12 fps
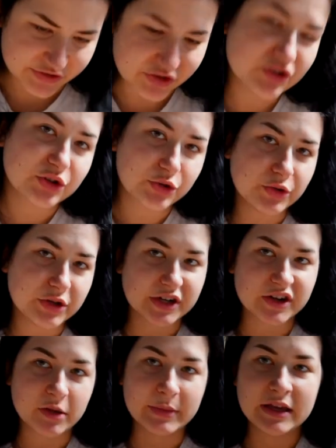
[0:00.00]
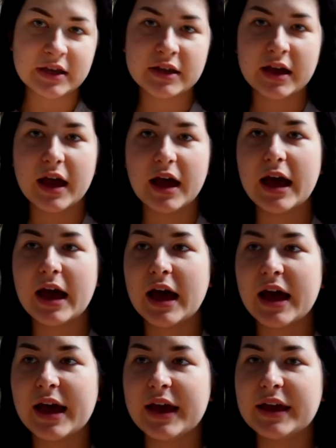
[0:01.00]
school year,
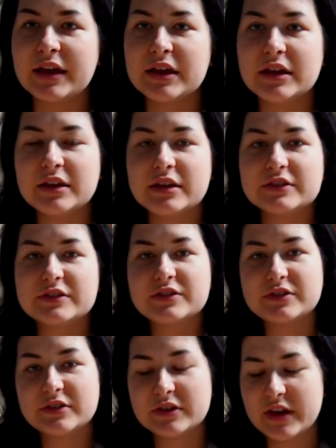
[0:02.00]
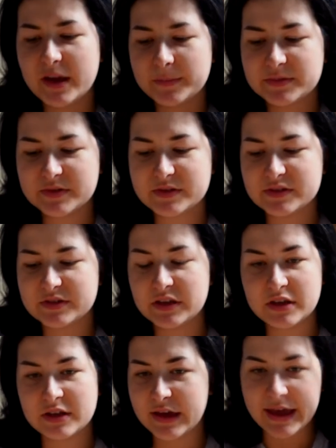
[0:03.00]
I kept
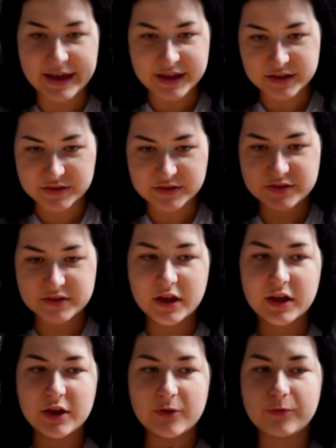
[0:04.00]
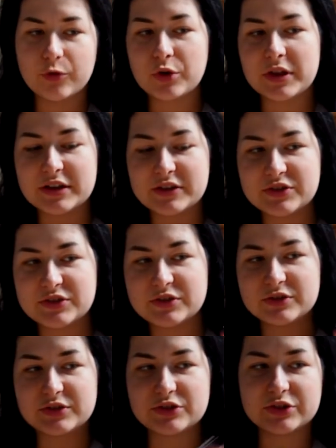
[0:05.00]
seeing ads for this
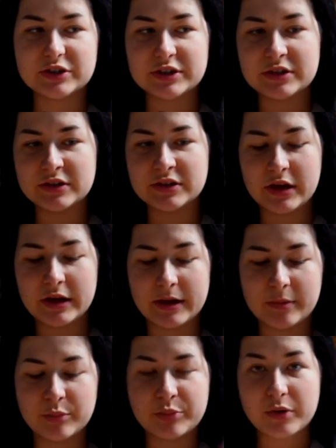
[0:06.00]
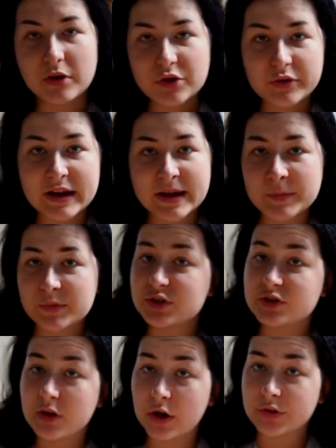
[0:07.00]
certain program, which
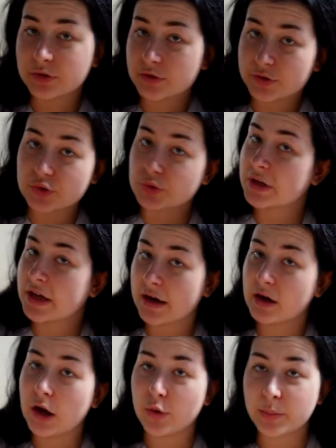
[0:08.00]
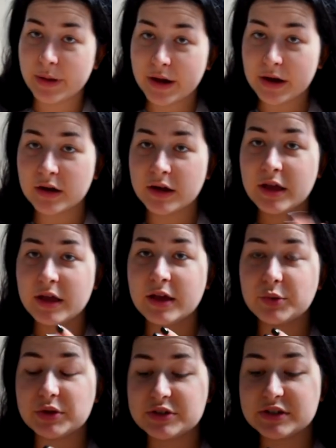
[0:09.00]
is called Cultural Care Au Pair,
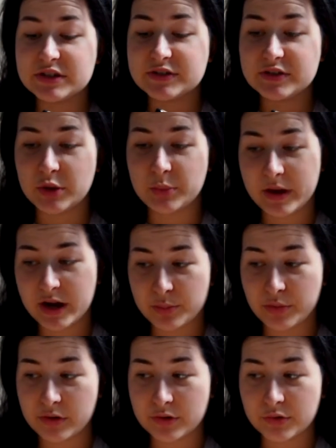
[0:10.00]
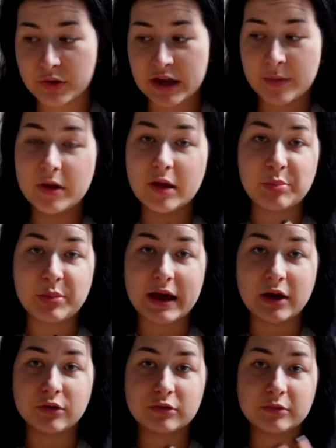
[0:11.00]
which is an au pair program
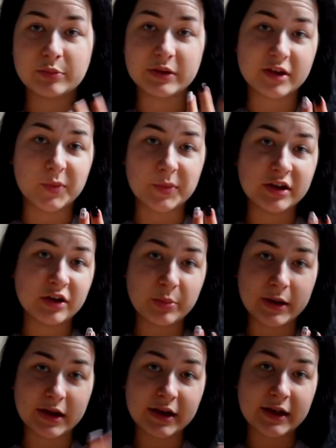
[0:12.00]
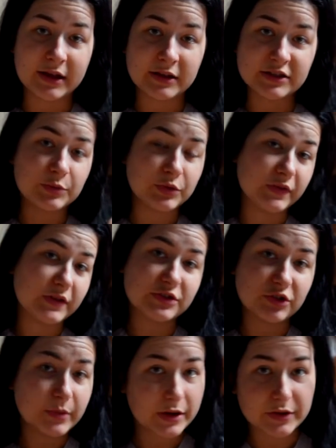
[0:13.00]
about becoming an au pair and moving
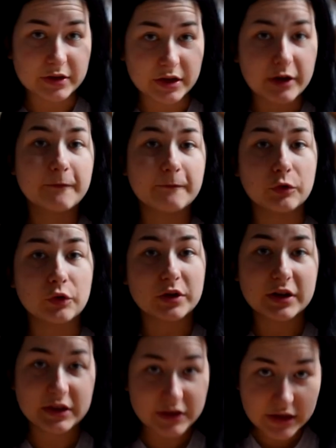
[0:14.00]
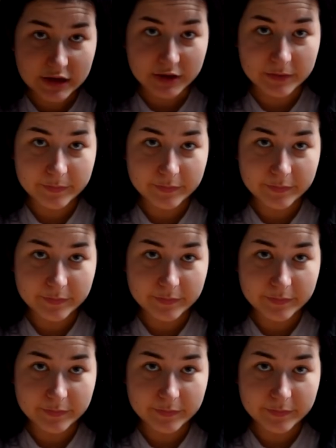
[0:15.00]
to America for a year.